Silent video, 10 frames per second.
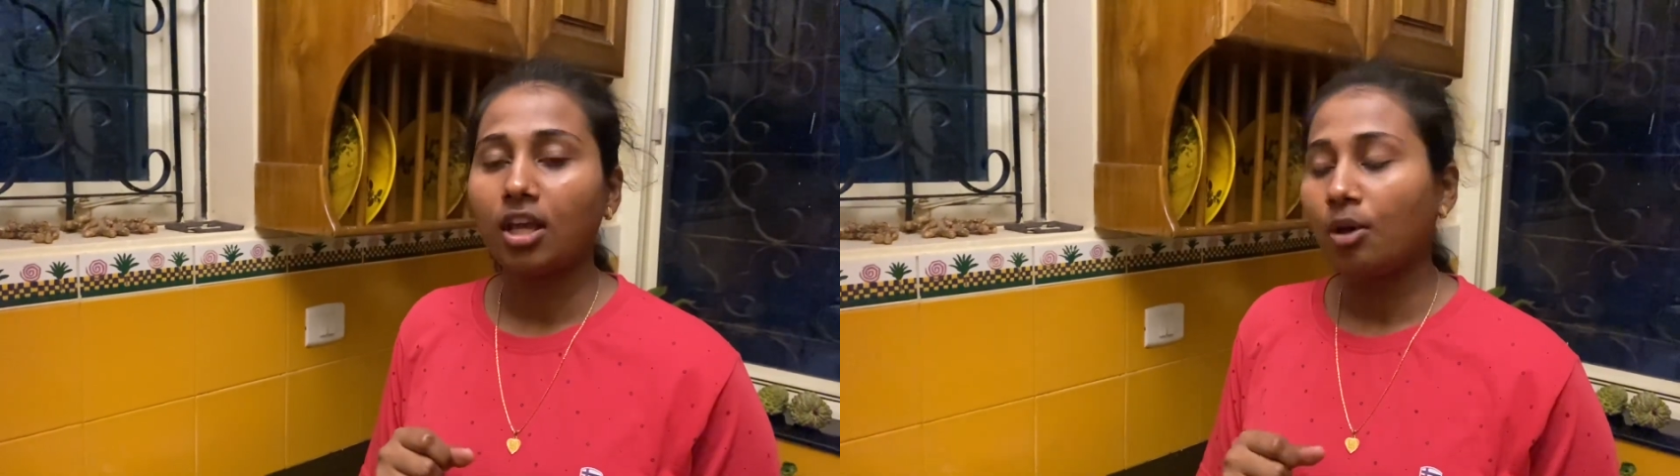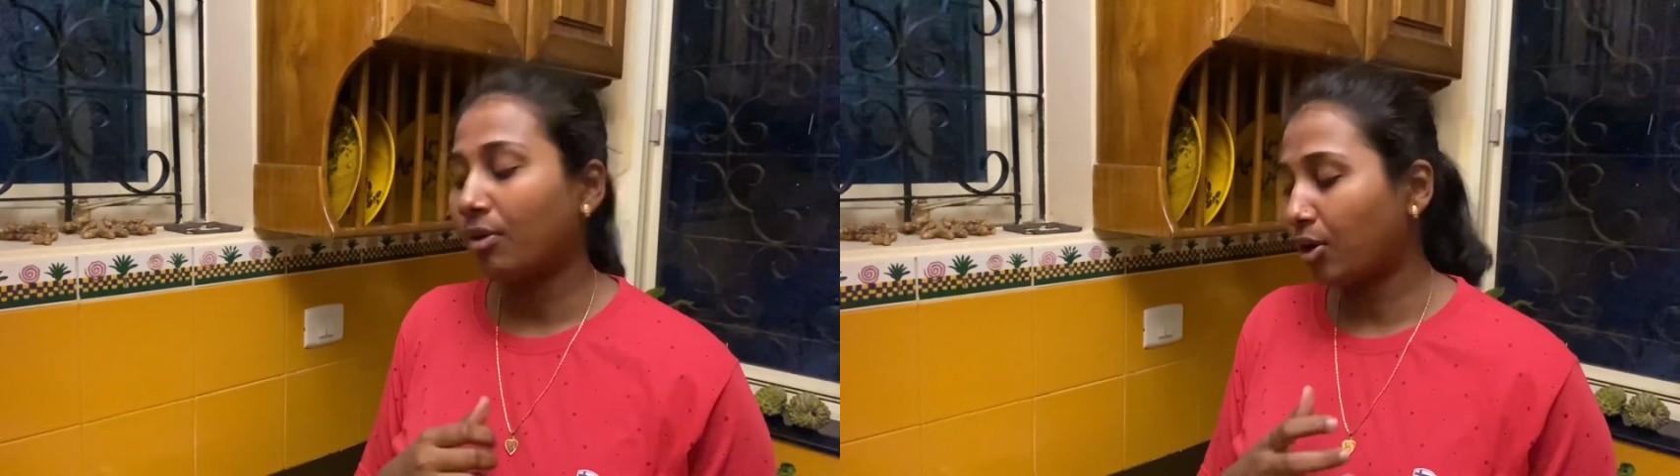
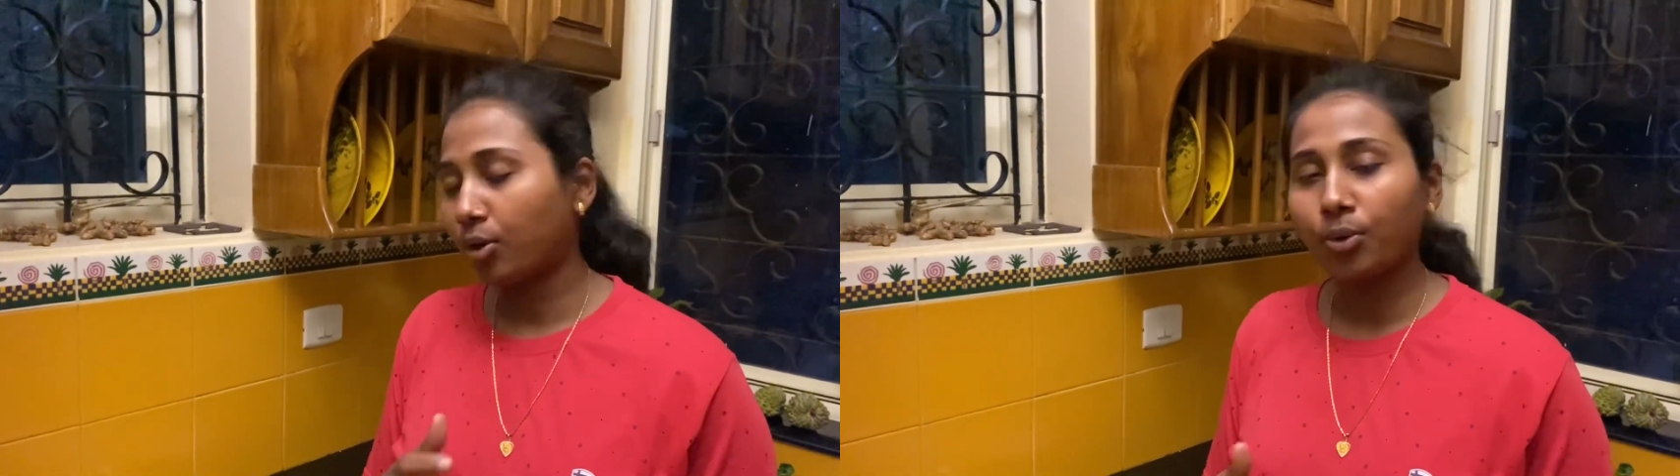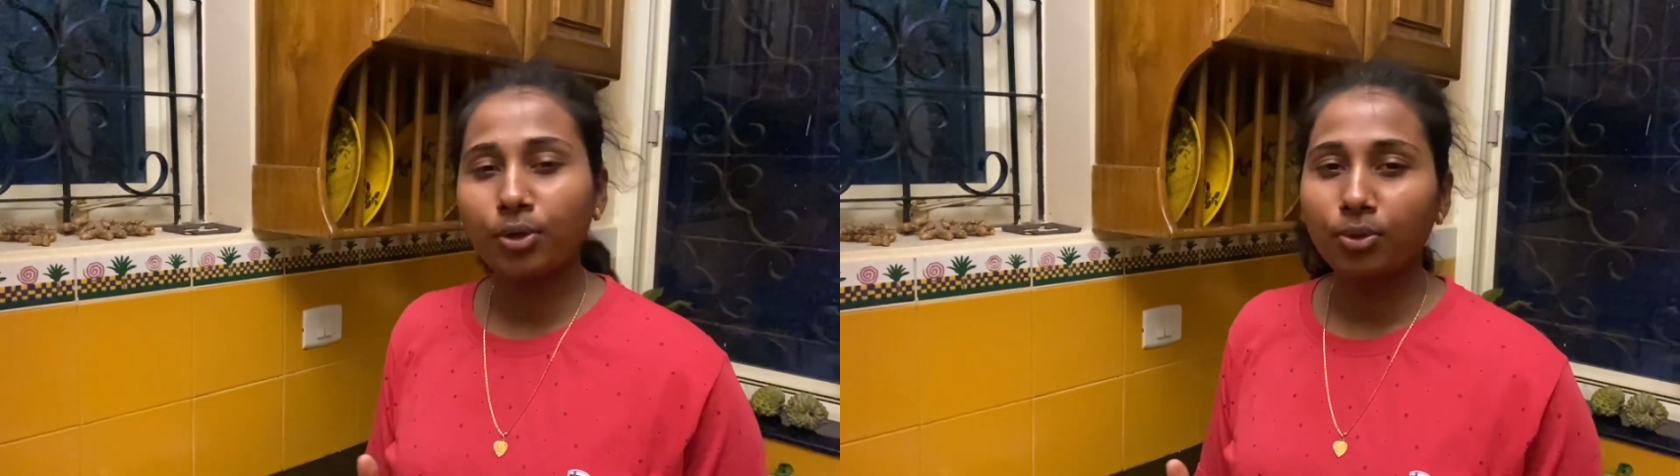We are not
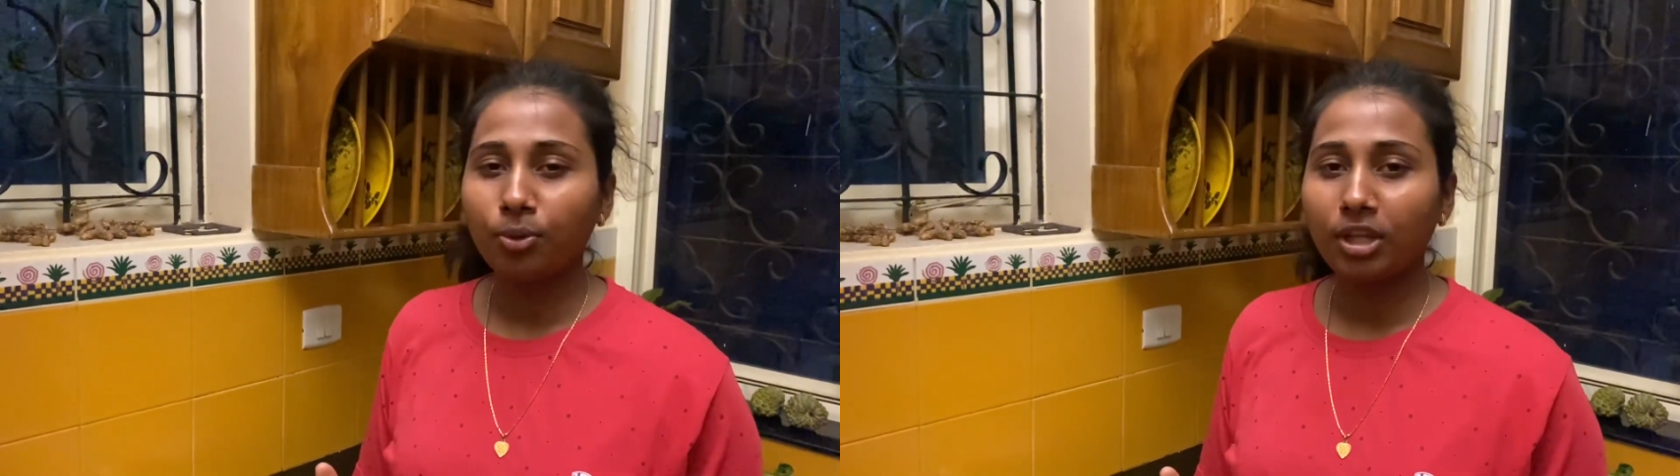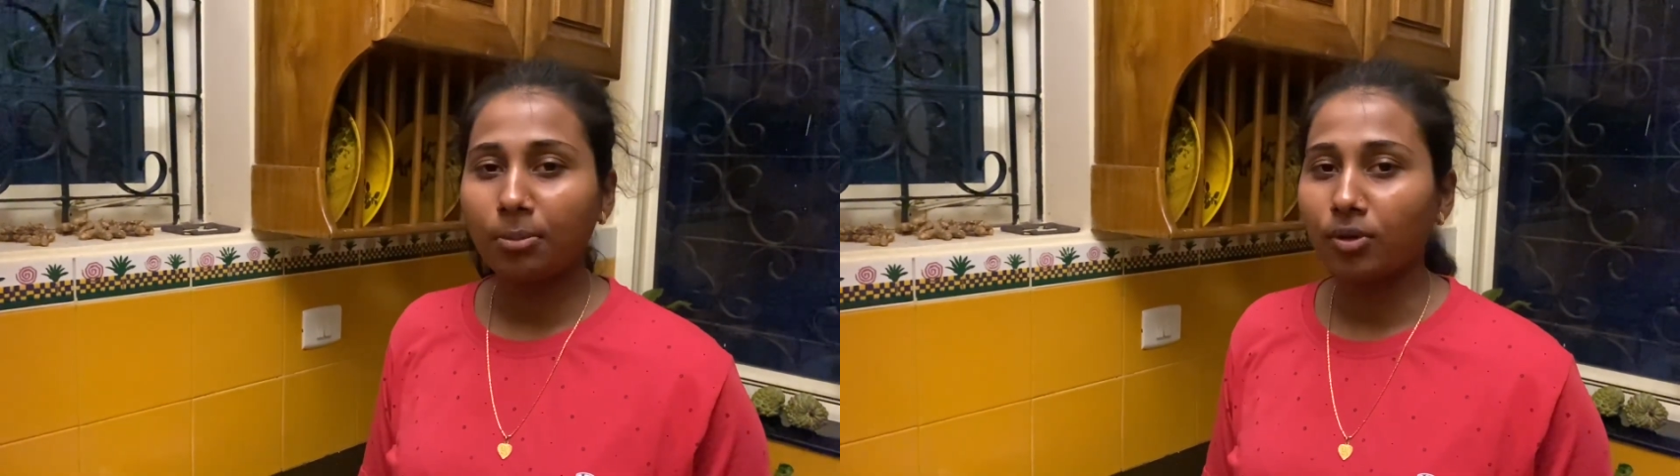going to do
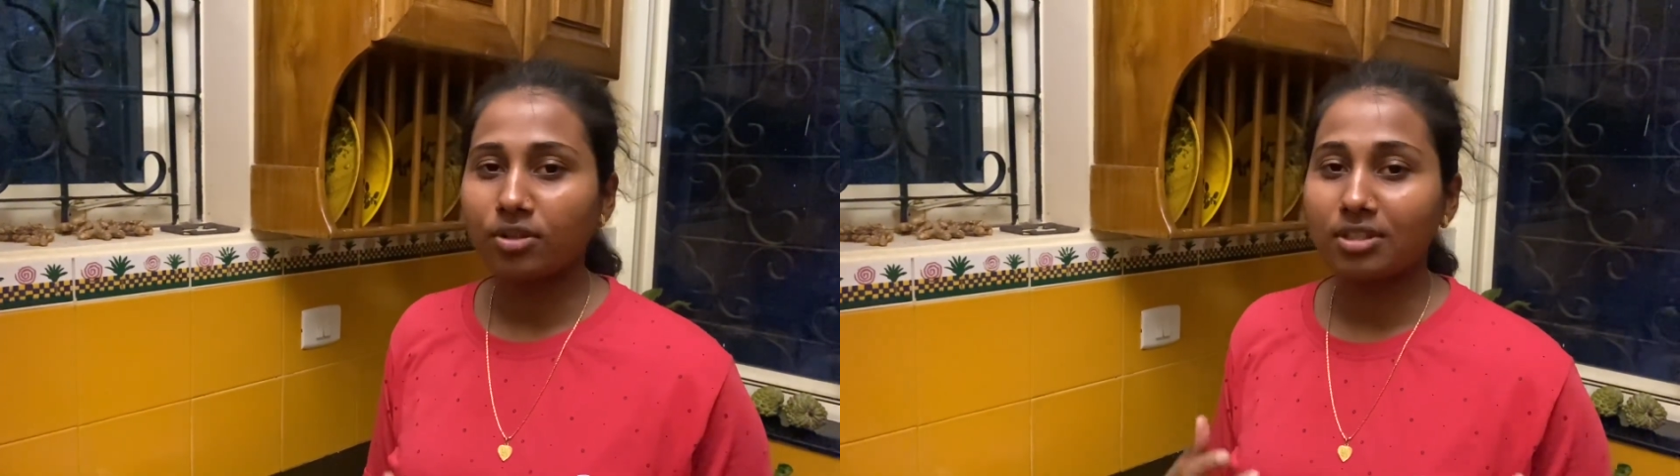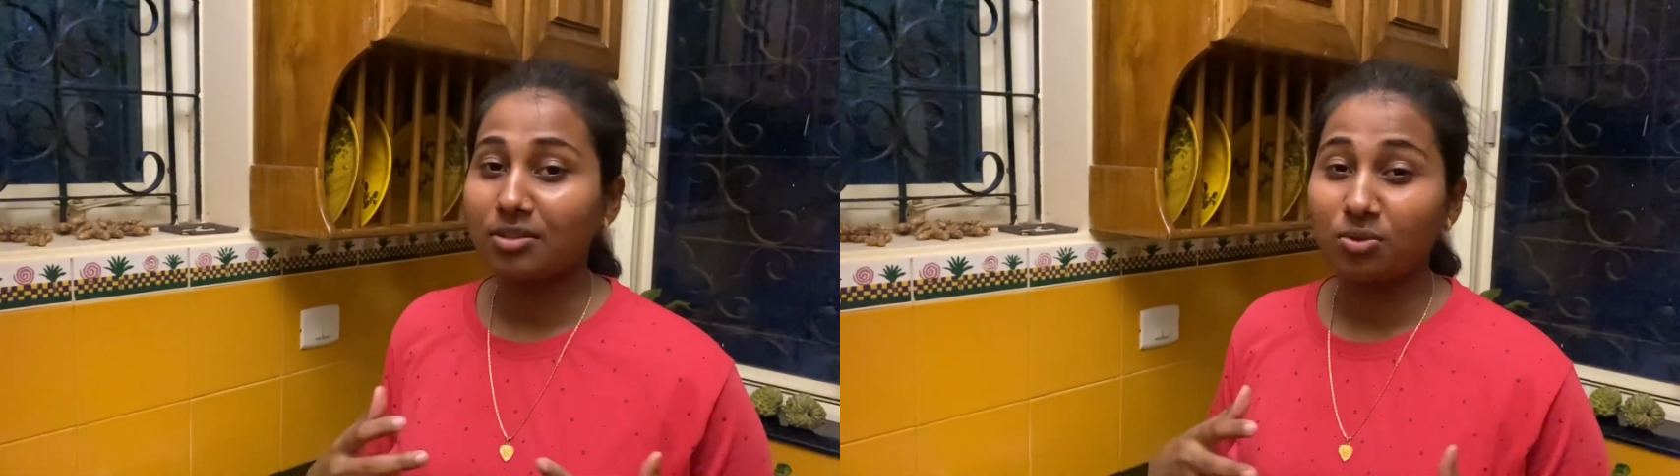that because
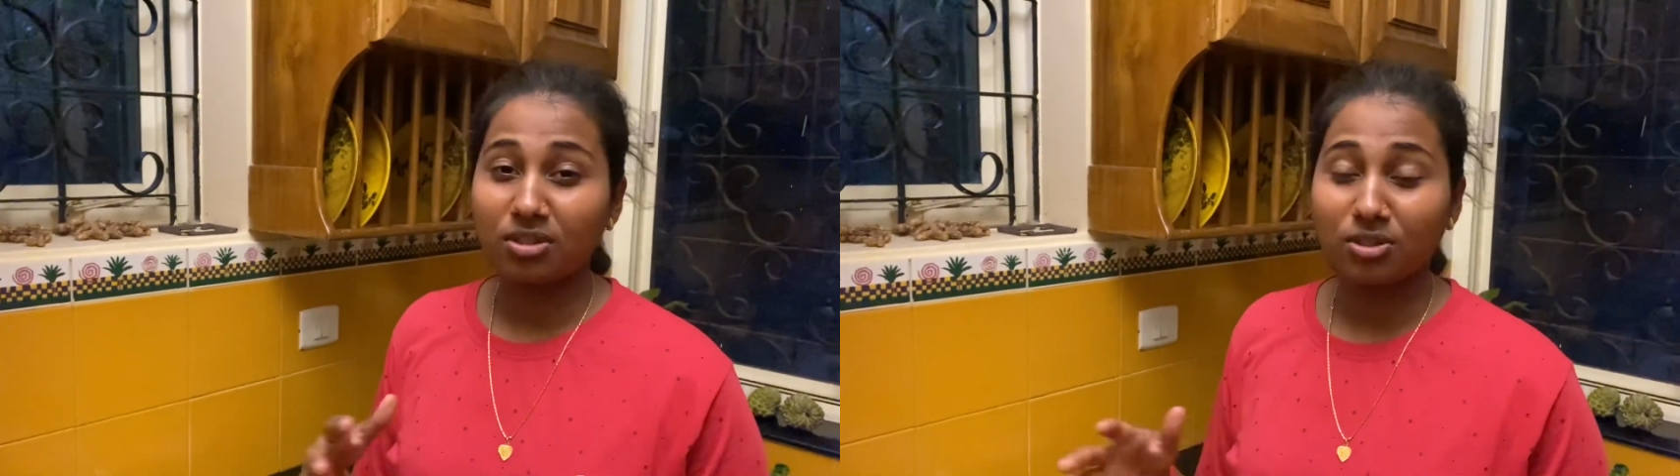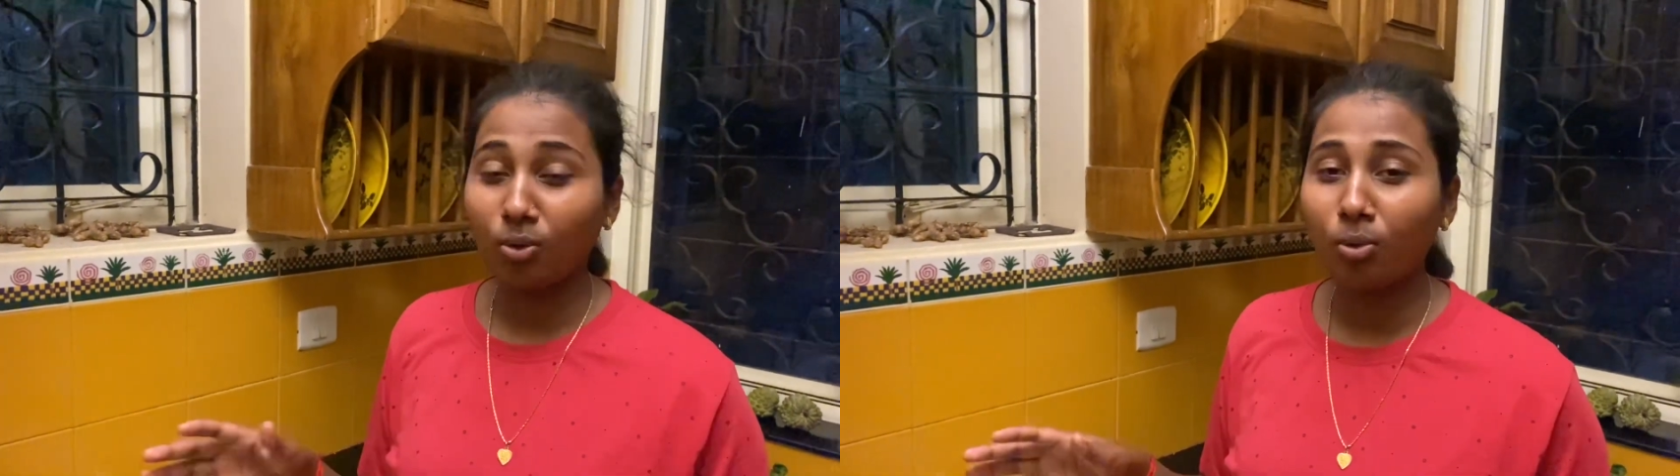it's
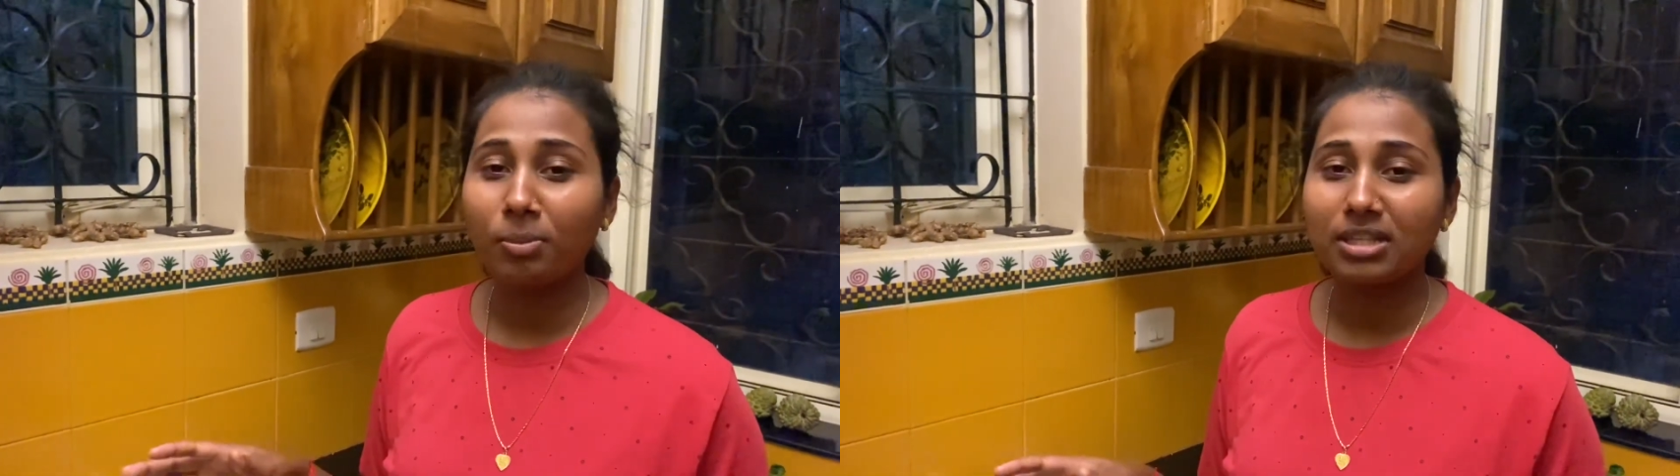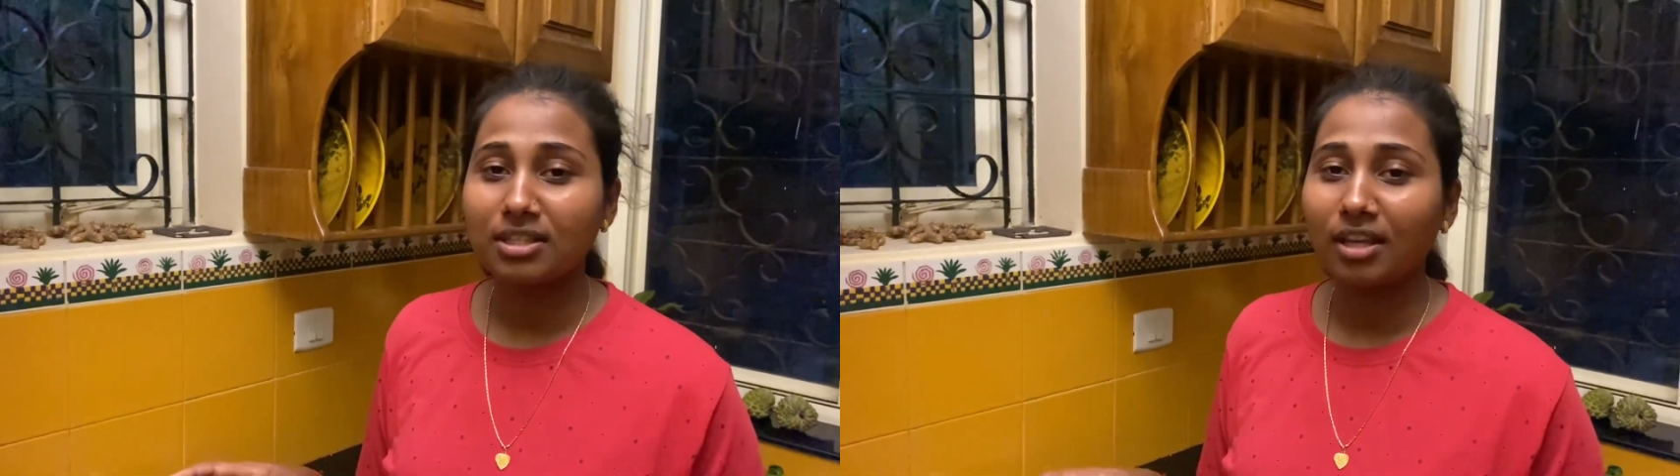so
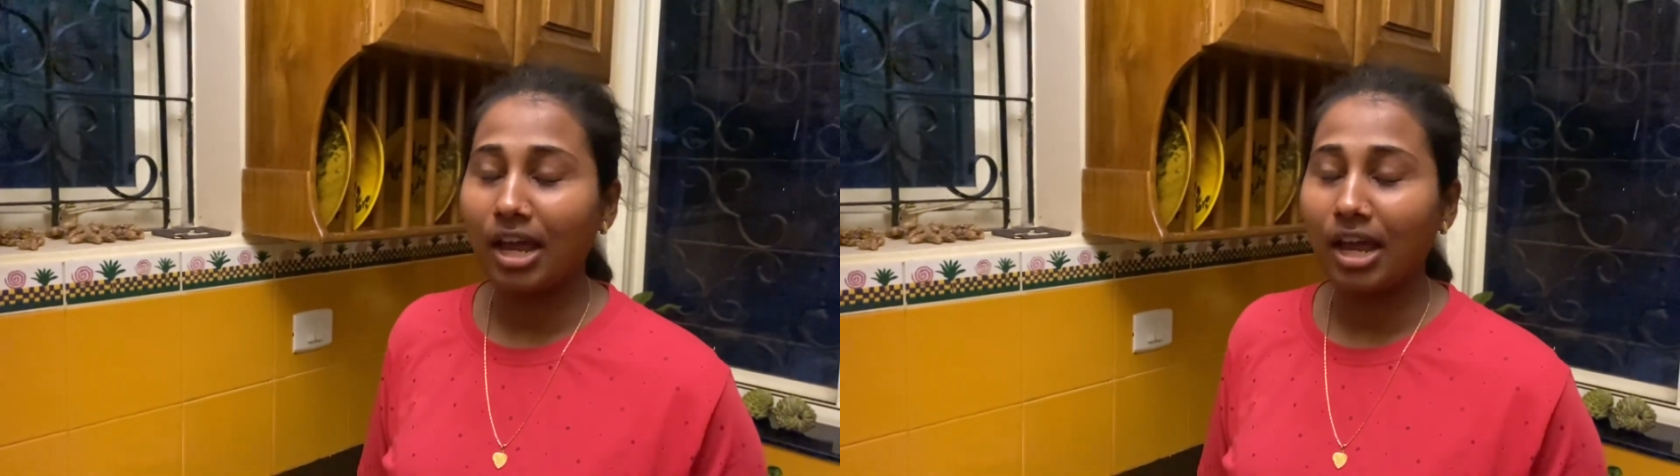messy,